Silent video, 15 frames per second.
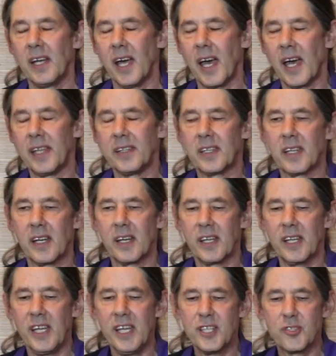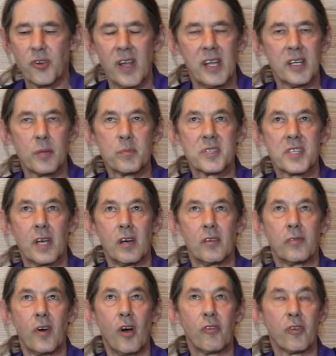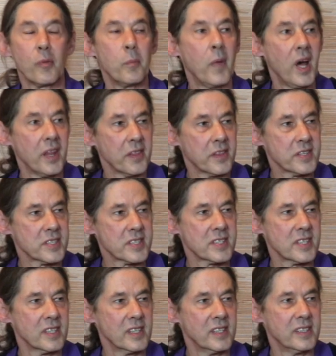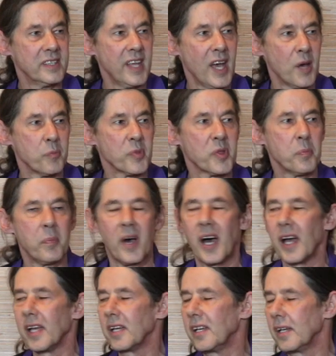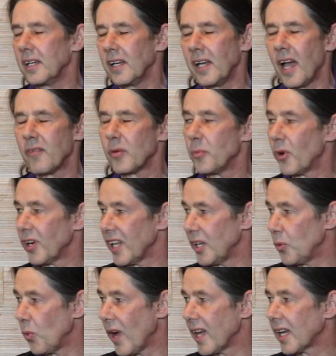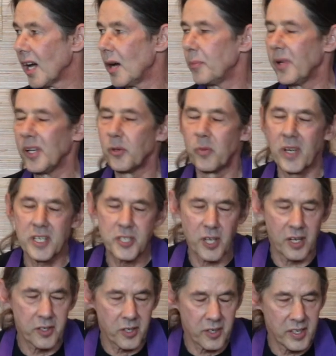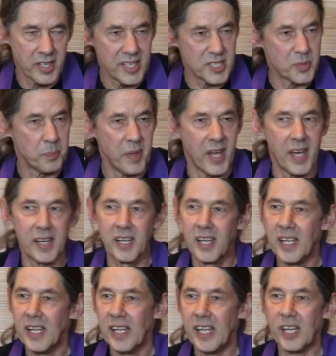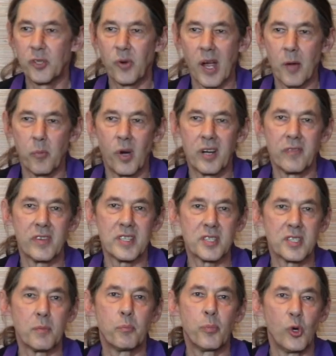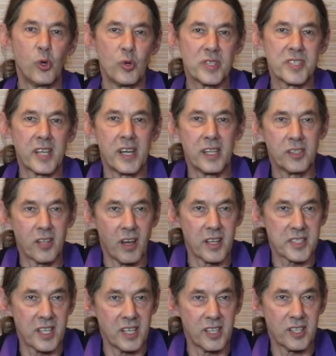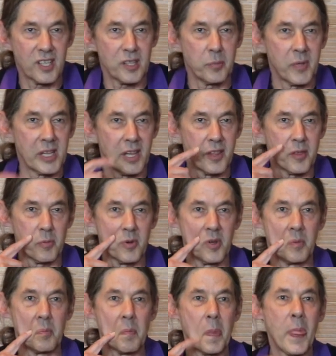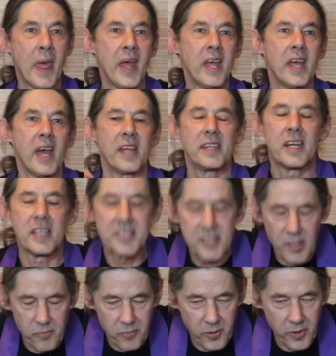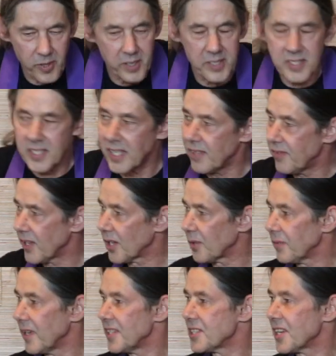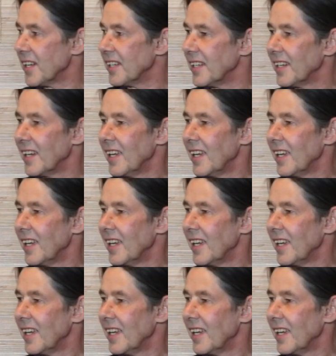And he trained himself over months, depth, by every morning he'd wake up, he'd reach under his bed, he'd grab one of his boots and he'd toss it into the middle of the room, and then he'd step forward and see if he could reach it.